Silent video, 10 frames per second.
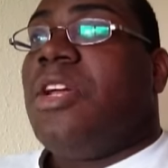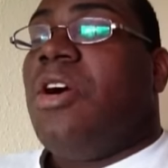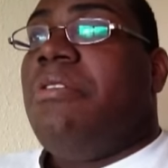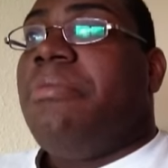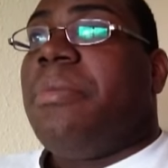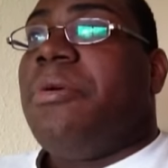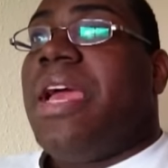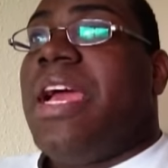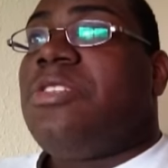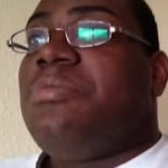remember,
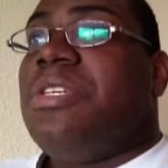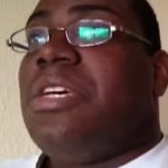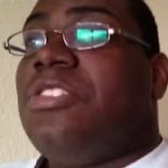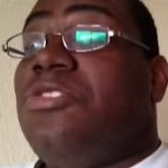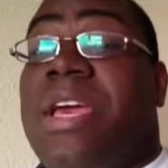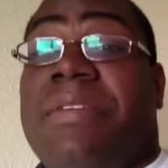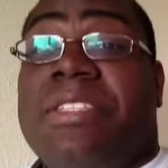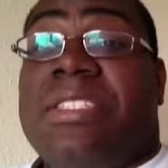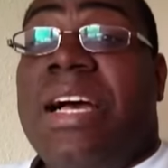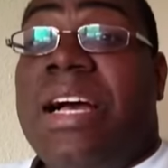he asked me, do you have
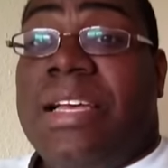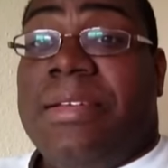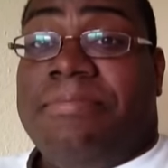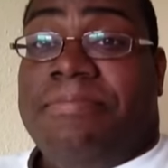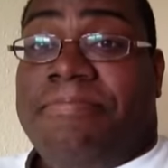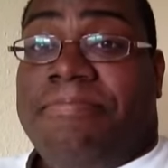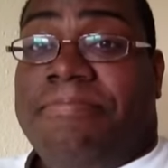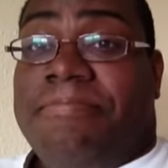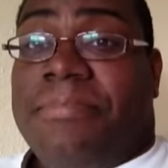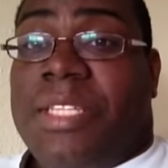the time?
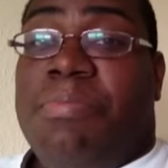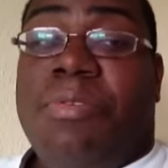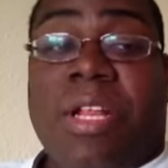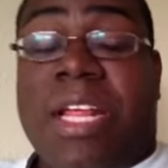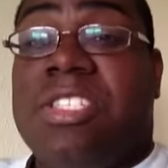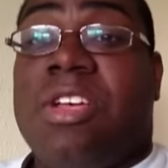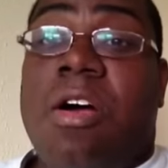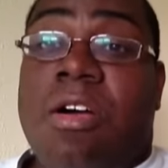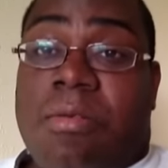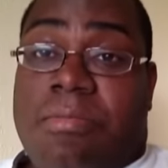He pointed at his
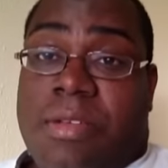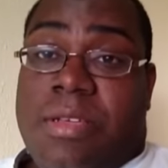arm.